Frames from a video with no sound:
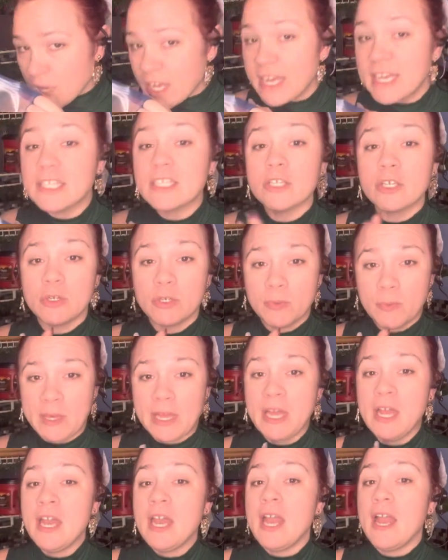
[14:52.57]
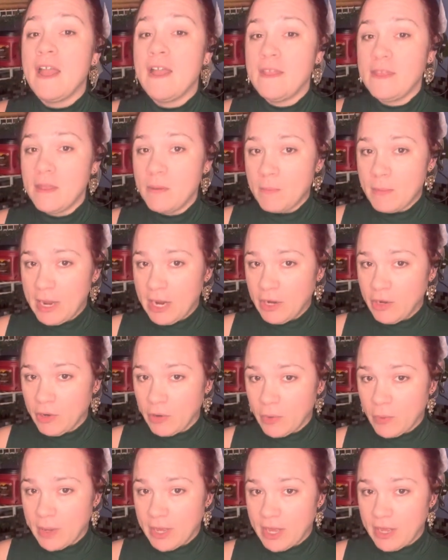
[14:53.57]
excuse me, in the
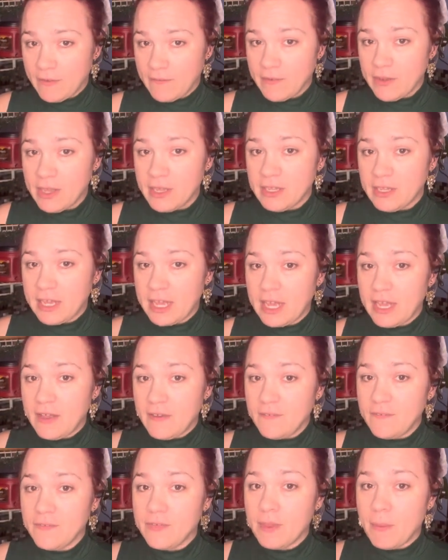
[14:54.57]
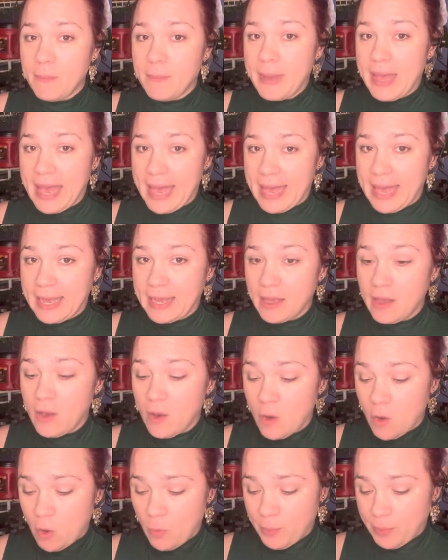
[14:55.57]
microwave, leave the bag
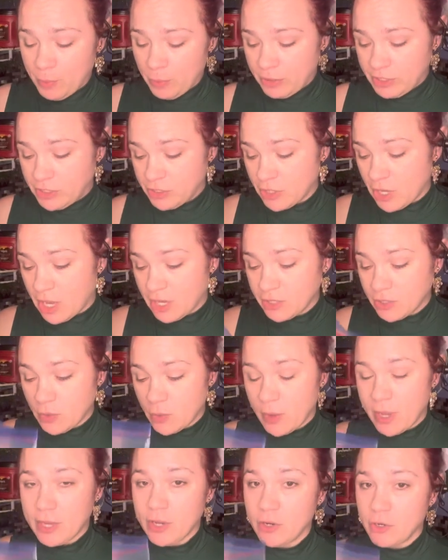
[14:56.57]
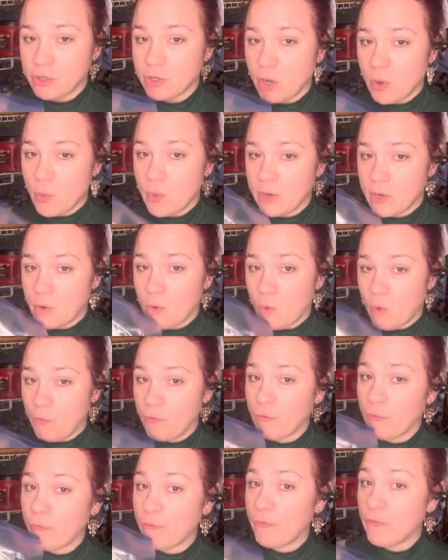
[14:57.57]
open, which is also why you don't want to
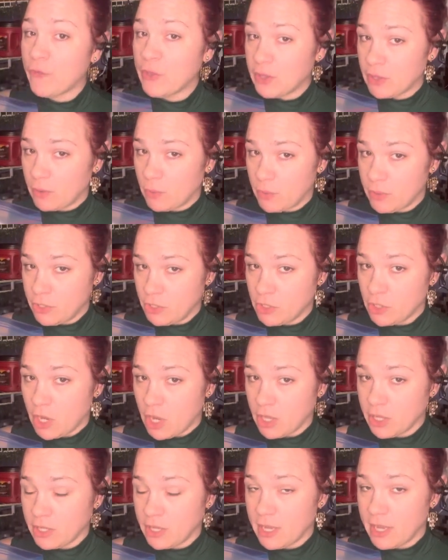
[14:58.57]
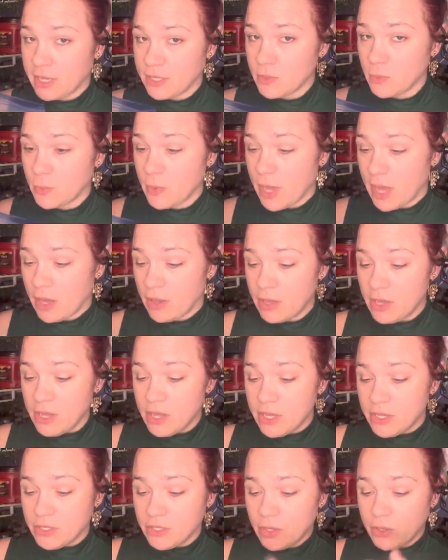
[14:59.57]
overfill it with chocolate as well.
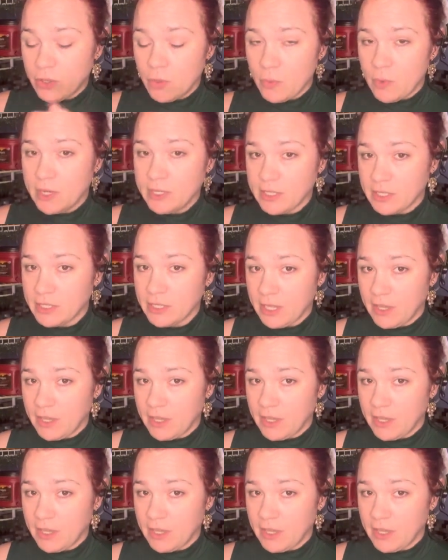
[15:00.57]
So you want to